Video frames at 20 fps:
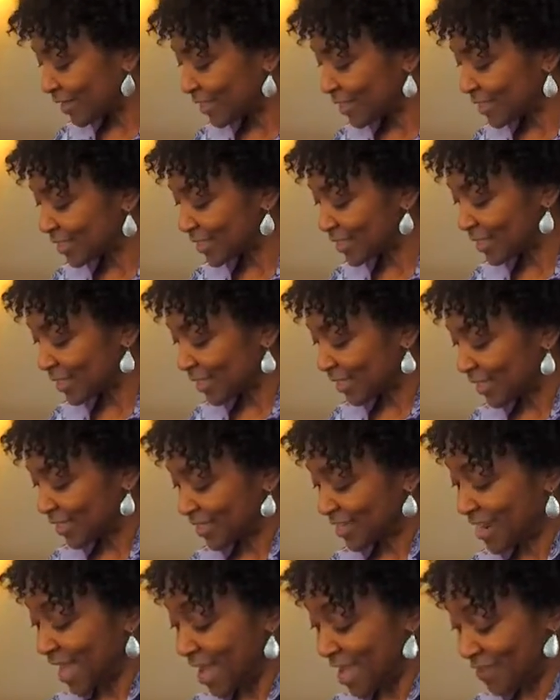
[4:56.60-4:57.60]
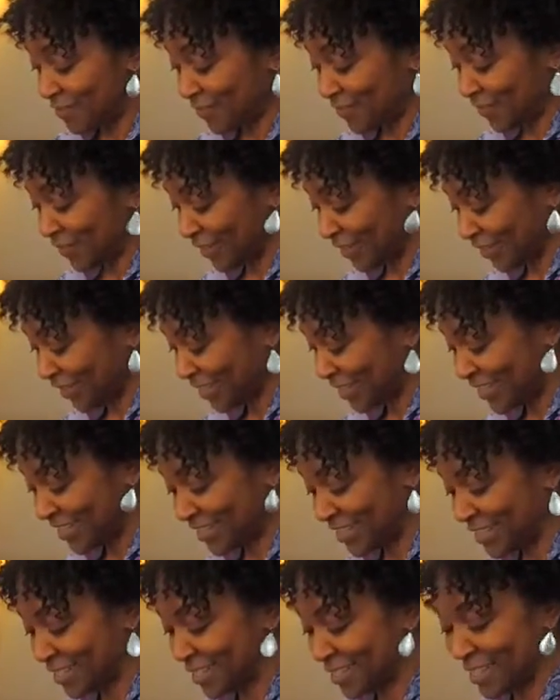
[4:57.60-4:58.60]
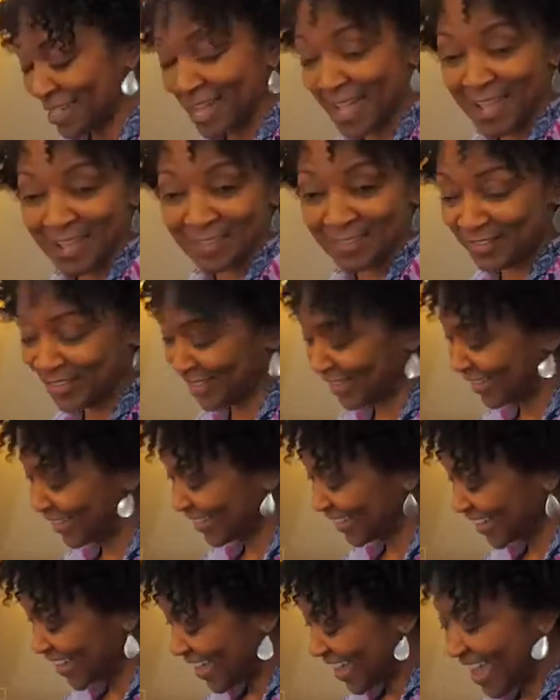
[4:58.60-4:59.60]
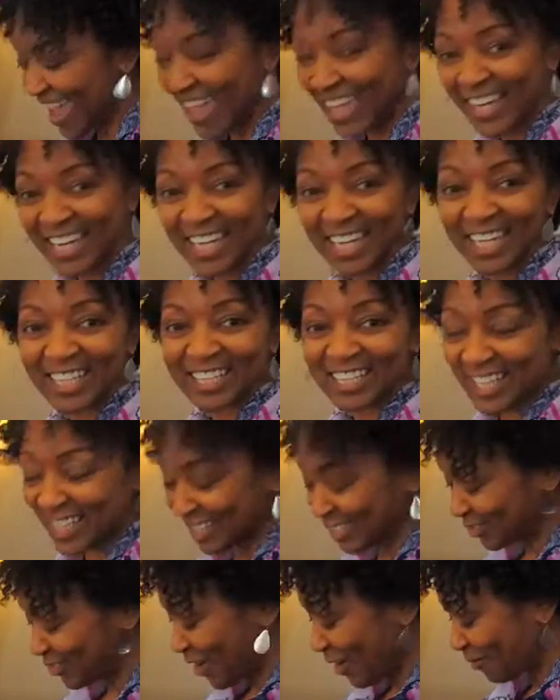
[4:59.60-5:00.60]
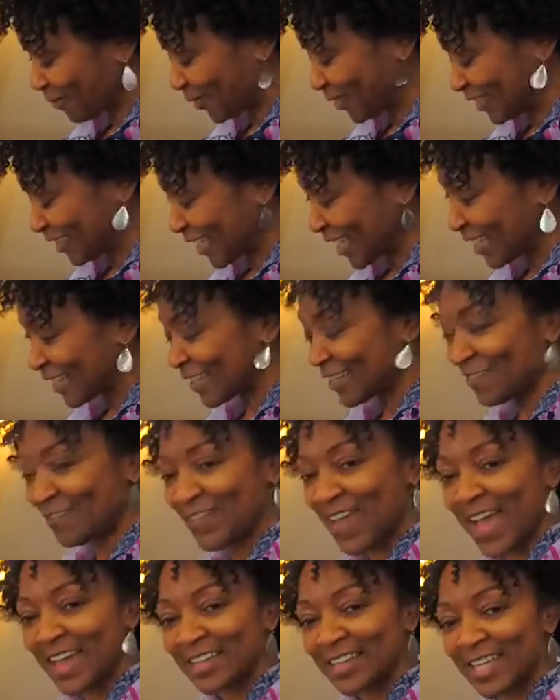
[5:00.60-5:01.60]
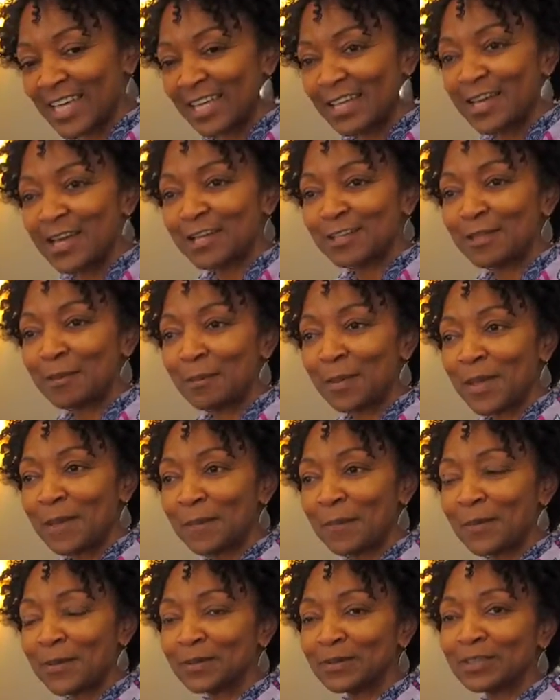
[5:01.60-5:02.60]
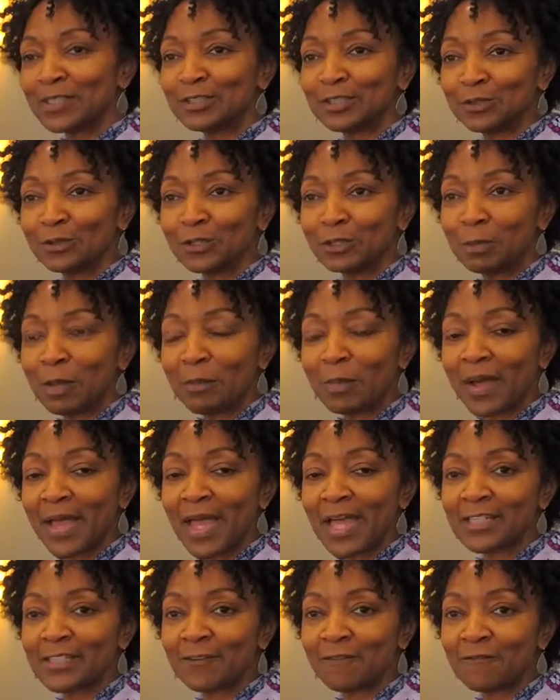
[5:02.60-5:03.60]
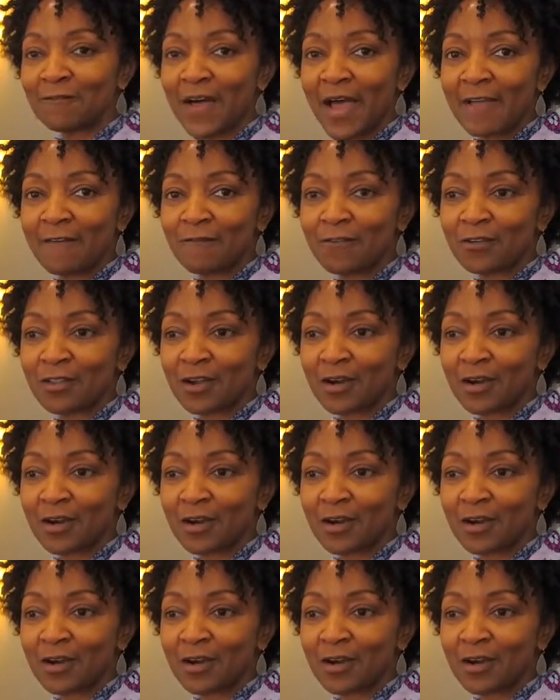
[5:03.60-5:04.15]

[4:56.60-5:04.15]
this knife. This is a knife. And it does represent the fact that the Jewish people had to fight for